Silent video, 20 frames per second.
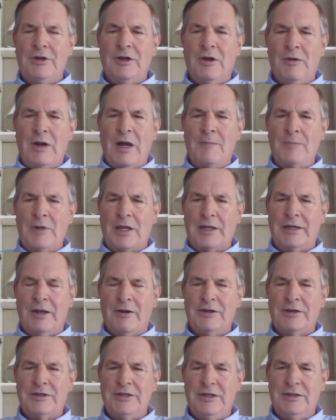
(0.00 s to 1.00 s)
I'm not
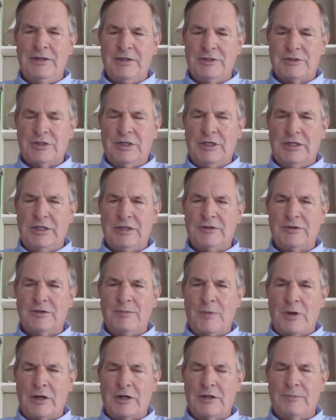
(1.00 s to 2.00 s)
guaranteeing that it's going to get to
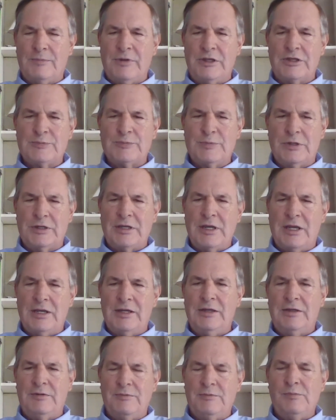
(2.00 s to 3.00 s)
the marketplace, but it
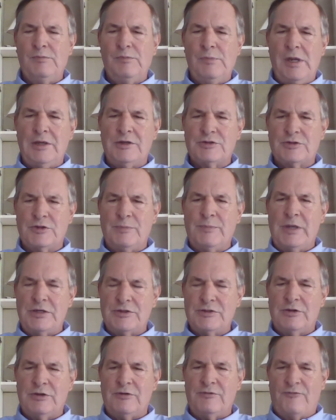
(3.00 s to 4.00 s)
kind of makes the
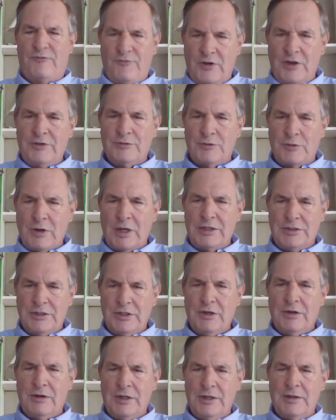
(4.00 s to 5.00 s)
basic fun
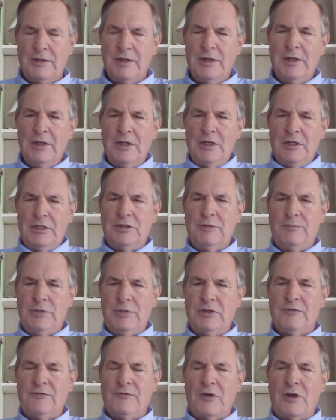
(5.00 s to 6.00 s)
criteria to
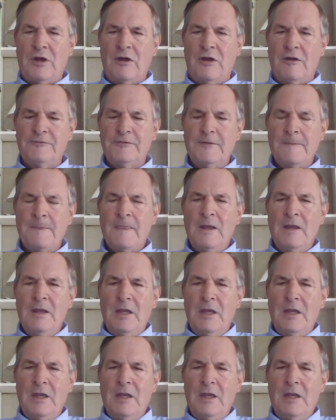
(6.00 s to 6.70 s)
be involved.